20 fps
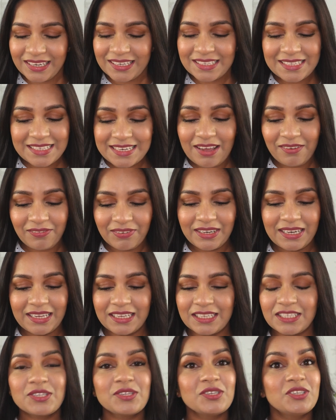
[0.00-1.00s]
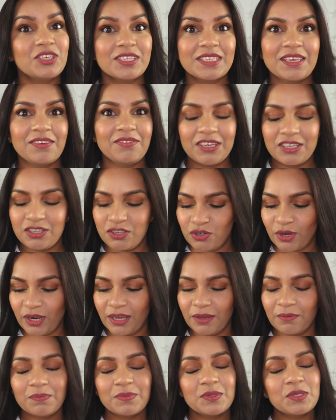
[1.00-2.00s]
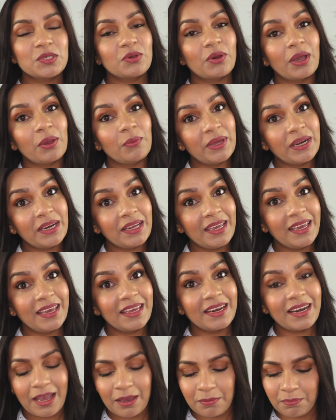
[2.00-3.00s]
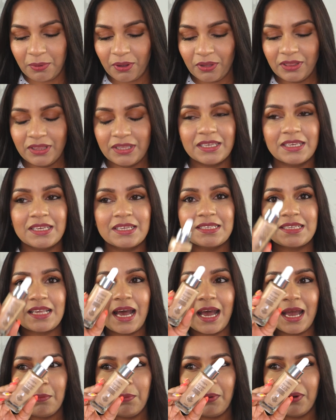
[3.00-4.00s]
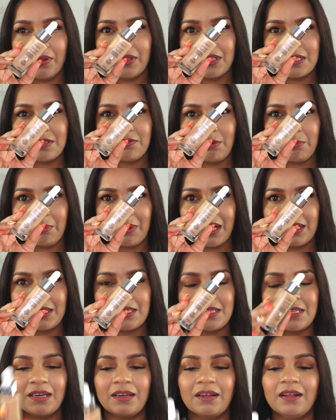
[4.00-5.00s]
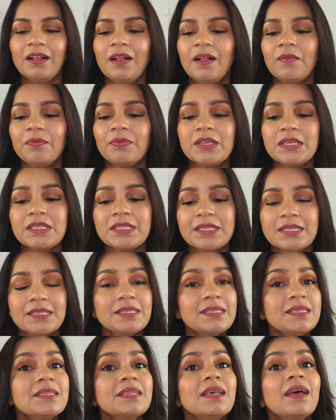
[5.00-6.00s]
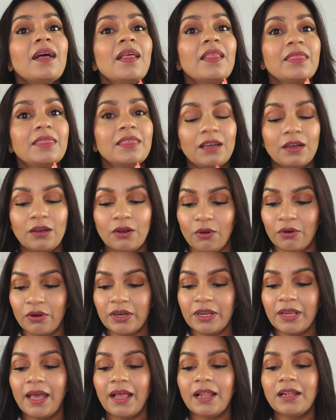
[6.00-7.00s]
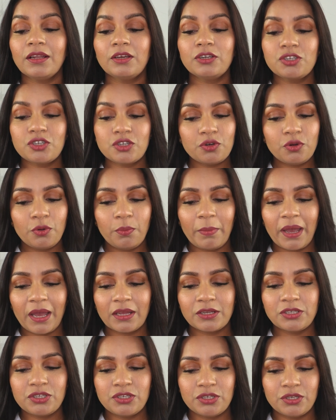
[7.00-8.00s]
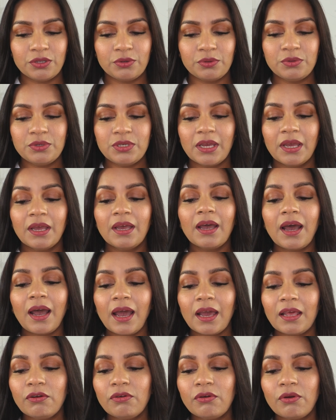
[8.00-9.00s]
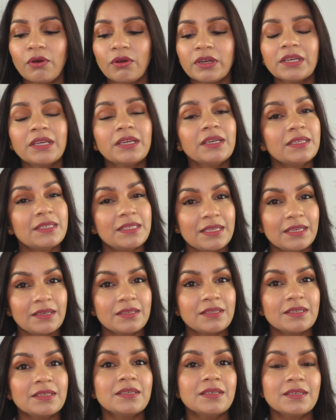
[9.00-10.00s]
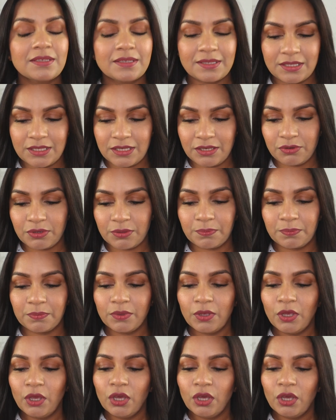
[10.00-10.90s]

It's never late. So just give it a try. So I went ahead, I bought this from Ulta. This is the Loreal True Match Nude Hyaluronic Tinted Serum.